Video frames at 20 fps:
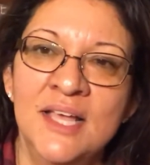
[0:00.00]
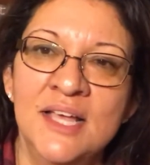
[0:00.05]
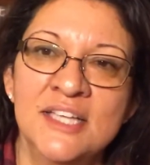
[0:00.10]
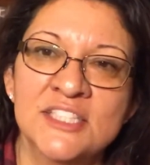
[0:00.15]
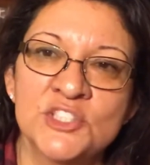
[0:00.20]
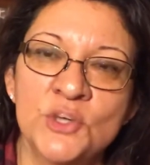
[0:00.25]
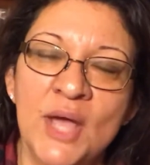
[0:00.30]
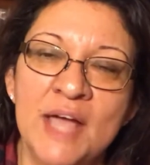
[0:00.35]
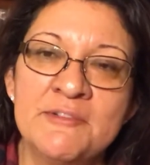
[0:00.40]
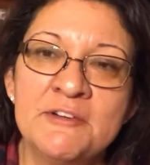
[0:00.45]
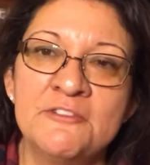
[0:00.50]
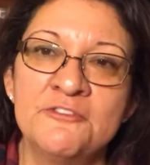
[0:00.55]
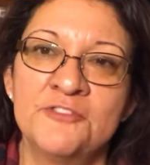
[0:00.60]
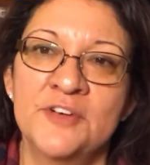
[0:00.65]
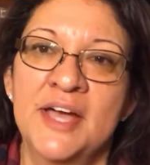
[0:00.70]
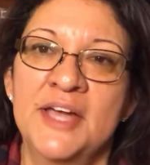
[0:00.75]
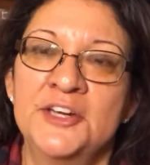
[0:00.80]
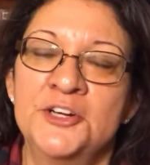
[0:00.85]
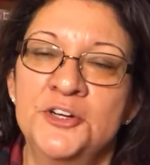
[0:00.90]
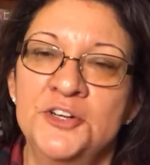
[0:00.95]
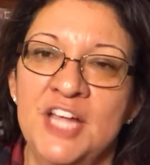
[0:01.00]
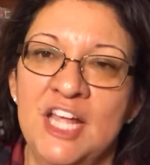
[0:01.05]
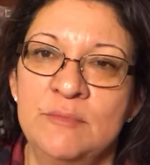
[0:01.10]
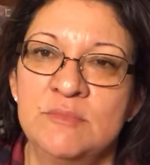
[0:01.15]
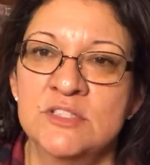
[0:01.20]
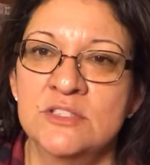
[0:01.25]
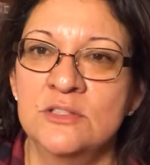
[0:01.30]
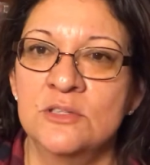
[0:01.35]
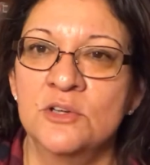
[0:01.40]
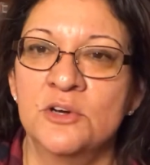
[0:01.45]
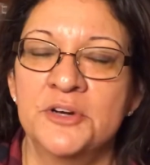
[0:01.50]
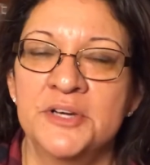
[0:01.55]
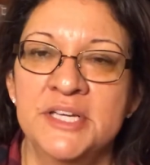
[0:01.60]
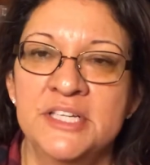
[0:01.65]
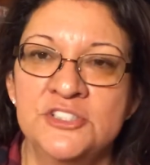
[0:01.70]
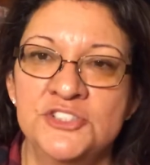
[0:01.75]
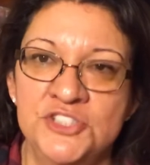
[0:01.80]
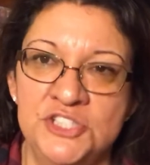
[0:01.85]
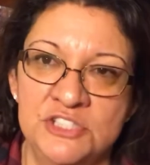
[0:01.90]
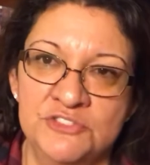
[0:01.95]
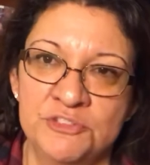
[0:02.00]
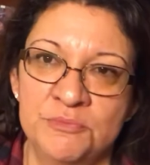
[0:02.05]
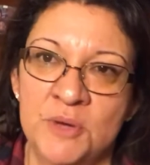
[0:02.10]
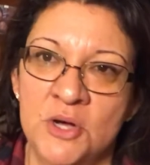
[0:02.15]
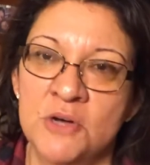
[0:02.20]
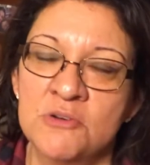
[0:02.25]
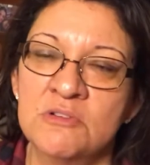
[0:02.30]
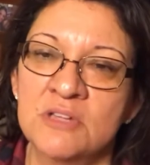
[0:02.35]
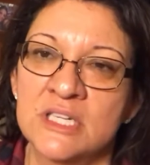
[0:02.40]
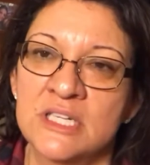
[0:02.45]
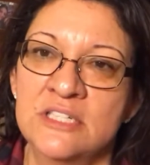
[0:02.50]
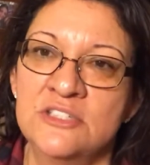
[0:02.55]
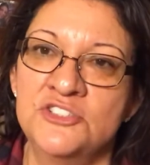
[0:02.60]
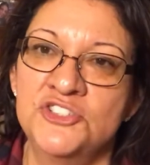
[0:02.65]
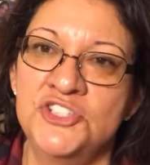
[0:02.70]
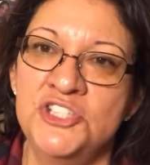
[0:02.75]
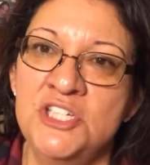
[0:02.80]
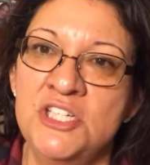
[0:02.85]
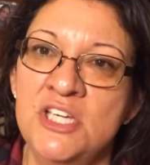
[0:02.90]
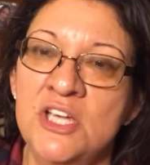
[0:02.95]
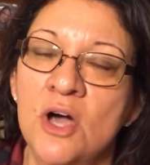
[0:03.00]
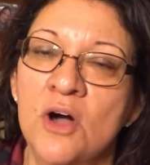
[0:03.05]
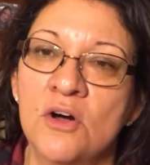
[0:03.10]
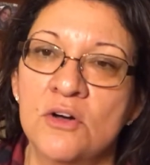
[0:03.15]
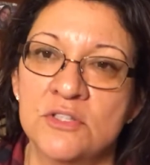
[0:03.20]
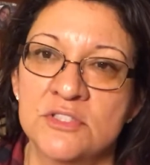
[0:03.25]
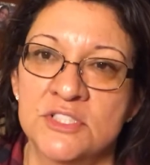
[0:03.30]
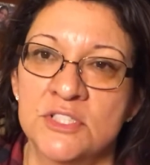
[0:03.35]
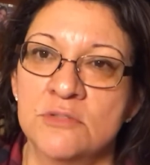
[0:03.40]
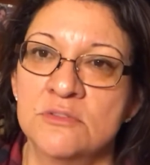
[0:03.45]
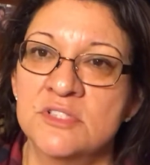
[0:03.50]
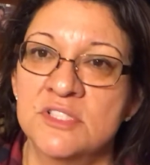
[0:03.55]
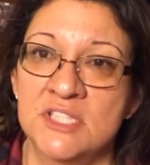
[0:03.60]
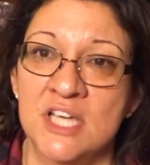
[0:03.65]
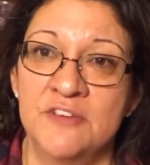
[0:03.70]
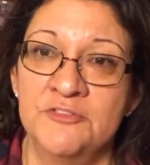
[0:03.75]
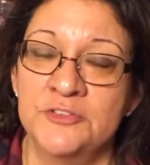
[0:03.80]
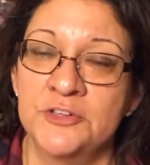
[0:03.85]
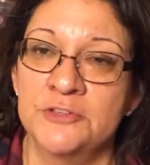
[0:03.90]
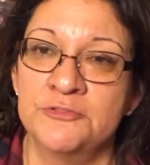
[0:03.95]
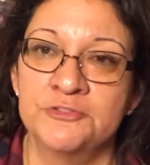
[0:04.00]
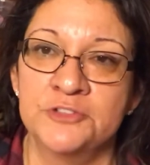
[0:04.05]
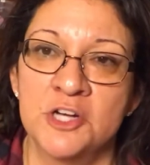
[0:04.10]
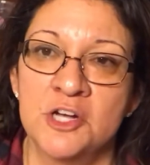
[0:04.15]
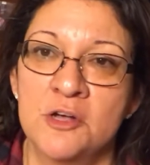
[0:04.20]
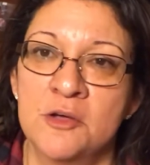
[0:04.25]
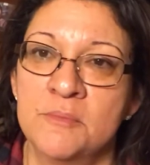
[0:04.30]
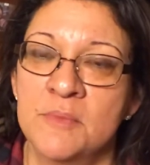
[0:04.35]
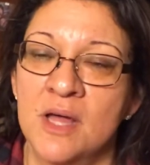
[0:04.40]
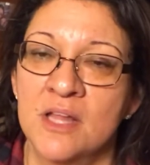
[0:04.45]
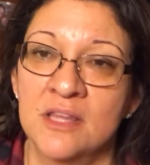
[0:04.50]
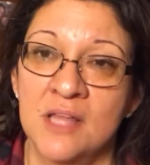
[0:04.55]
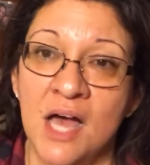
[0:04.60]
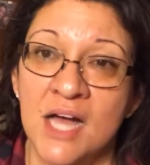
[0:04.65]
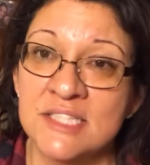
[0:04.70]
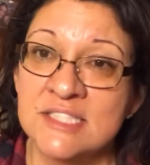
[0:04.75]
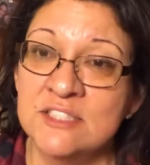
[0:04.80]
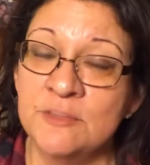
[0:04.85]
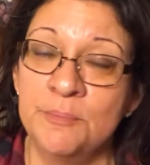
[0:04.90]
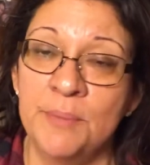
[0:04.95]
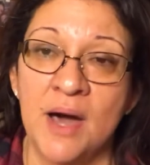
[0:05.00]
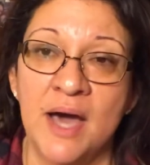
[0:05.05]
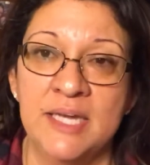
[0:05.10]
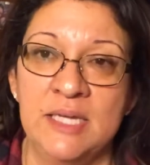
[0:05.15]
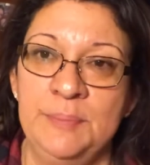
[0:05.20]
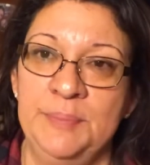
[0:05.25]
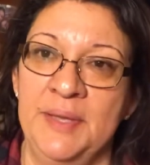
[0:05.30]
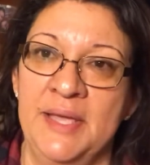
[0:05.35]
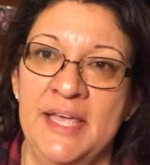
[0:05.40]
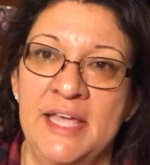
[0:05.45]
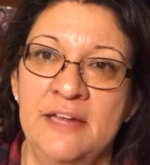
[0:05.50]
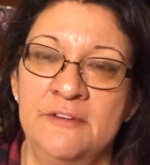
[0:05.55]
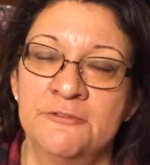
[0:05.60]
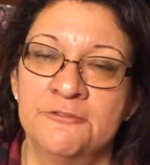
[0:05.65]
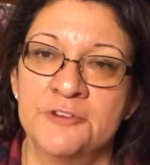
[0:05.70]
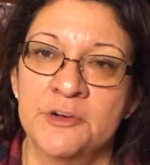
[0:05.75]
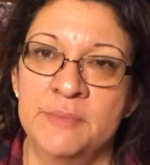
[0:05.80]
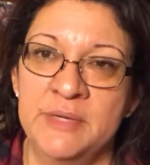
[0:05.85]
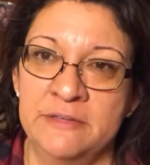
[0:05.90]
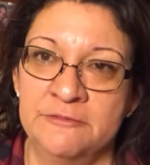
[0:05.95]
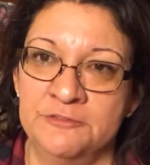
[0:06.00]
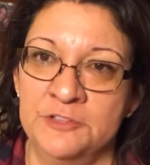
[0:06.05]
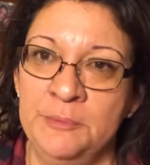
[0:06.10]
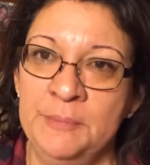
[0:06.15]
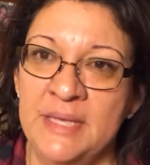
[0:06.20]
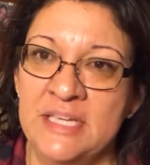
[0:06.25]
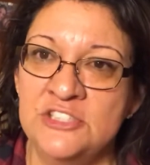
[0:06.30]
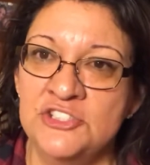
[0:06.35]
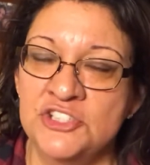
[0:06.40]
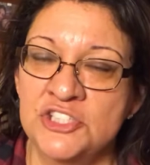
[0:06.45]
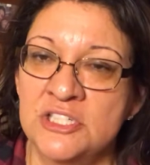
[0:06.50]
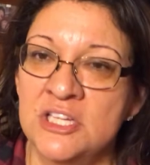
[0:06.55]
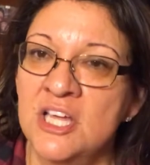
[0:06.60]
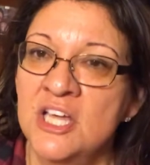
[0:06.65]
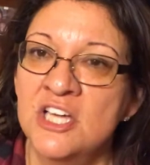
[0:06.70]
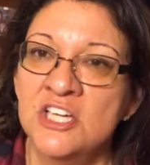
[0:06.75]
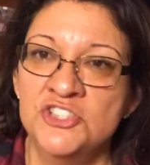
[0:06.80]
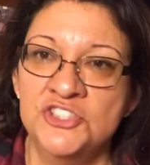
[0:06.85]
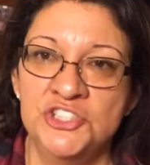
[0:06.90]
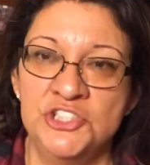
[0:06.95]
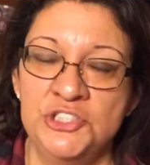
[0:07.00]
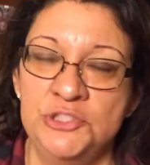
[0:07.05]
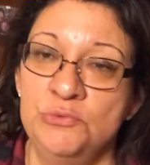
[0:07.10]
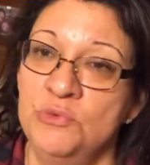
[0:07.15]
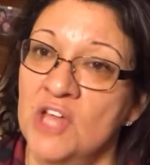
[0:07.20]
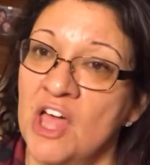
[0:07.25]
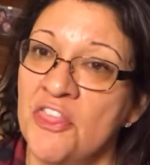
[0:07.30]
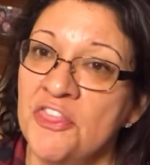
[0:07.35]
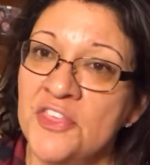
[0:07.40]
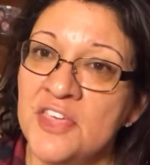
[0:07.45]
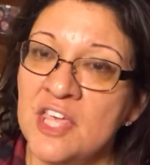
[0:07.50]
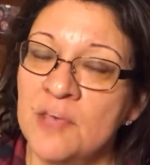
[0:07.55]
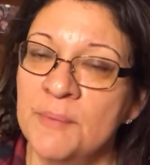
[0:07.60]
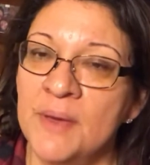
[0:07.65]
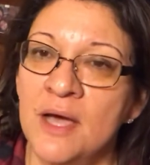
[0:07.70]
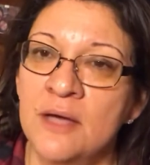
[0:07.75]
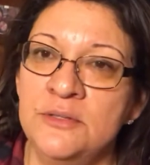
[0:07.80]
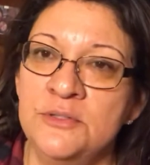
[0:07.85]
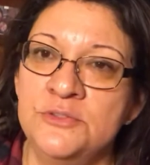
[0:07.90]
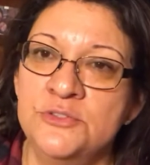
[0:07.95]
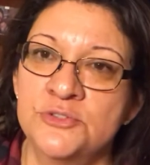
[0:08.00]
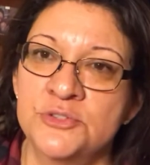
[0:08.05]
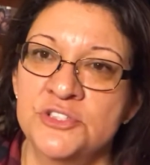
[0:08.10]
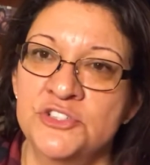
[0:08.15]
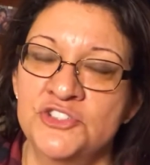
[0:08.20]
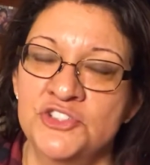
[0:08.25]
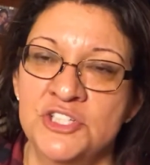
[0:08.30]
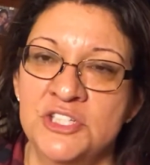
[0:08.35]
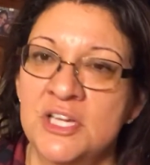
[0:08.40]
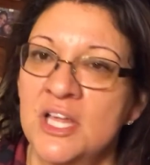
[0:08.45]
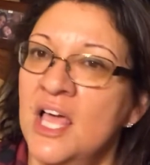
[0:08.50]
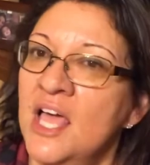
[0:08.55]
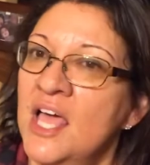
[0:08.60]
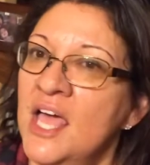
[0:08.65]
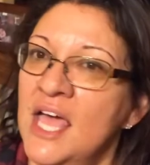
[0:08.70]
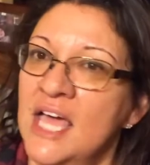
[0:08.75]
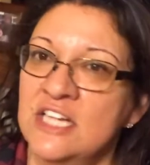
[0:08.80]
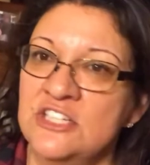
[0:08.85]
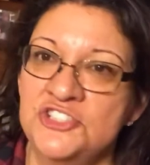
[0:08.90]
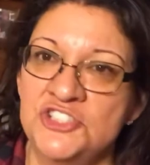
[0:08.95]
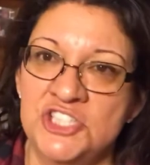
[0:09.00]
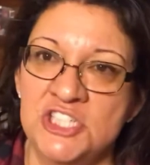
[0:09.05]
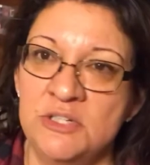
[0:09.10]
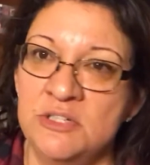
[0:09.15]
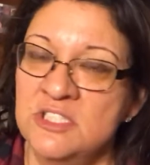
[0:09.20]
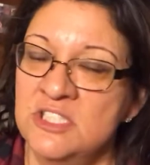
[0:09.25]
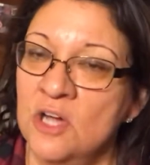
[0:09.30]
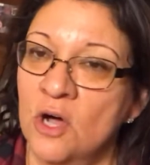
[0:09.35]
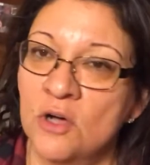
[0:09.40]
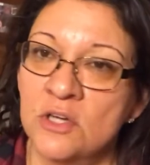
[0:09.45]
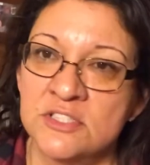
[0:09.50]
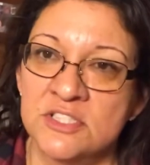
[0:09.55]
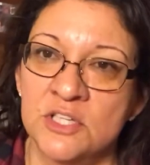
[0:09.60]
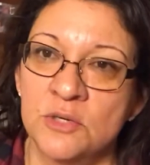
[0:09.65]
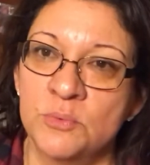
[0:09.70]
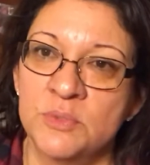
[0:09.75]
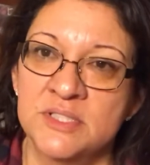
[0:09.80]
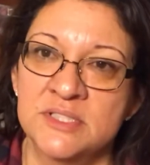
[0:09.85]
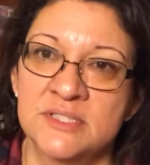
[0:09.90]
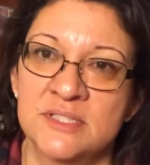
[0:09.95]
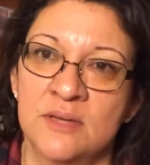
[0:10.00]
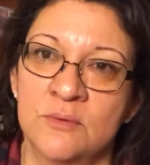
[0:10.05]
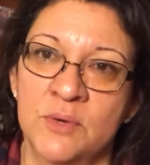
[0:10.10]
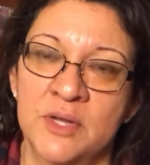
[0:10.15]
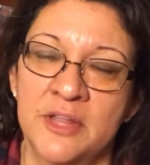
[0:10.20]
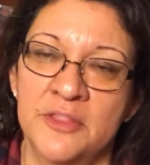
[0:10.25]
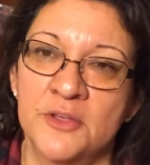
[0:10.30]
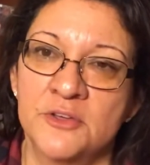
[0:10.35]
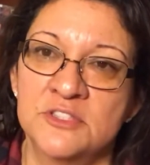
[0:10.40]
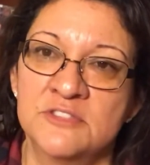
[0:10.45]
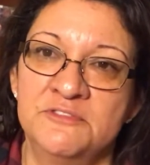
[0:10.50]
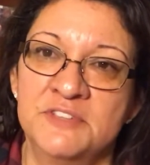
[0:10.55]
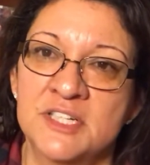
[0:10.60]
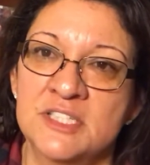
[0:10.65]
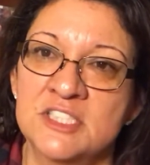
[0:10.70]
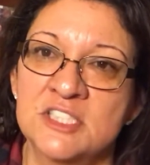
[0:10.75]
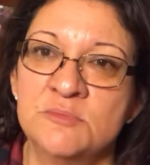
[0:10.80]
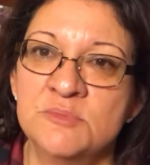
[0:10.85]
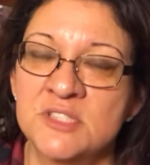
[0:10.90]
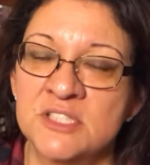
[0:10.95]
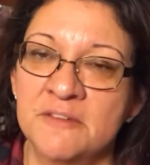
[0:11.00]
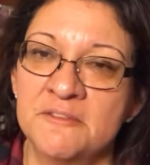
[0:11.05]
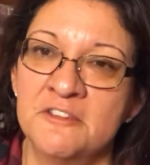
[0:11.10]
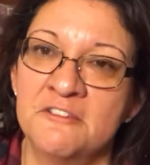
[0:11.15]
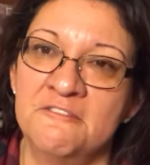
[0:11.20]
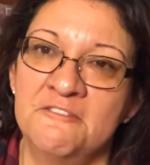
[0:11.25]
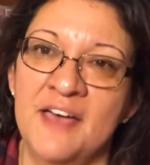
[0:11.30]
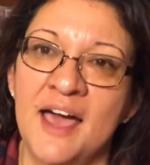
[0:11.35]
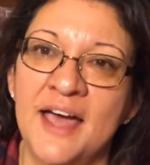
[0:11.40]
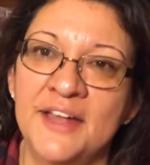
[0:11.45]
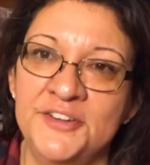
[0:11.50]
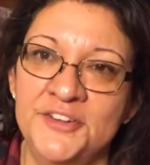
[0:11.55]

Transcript: So I have a friend, her name is Gloria, she's from Oakland. She also suffered from lots of body pain from inflammation. She knew nothing about nutrition, and she also was one of those victims of the fad